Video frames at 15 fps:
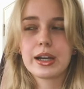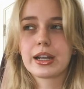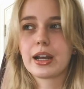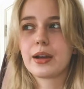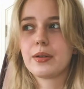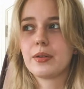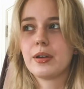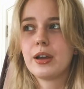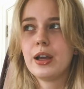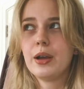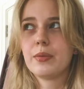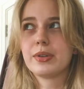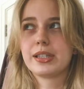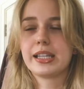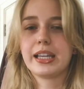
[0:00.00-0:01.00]
and I
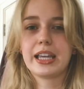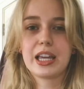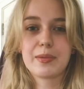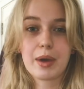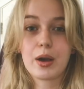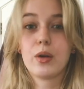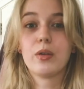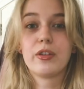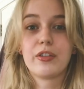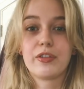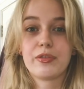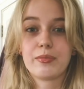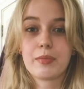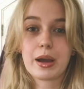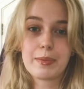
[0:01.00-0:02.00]
was thinking about all
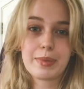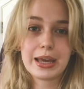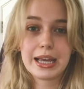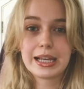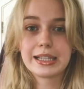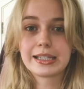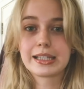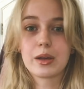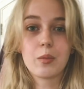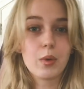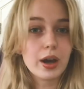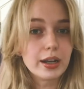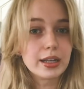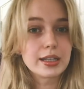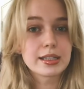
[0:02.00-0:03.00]
of my peers that
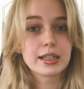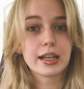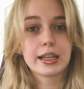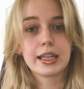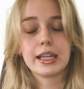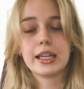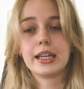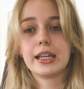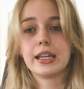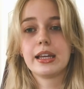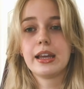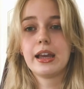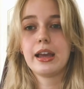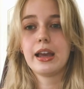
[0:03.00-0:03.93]
weren't as lucky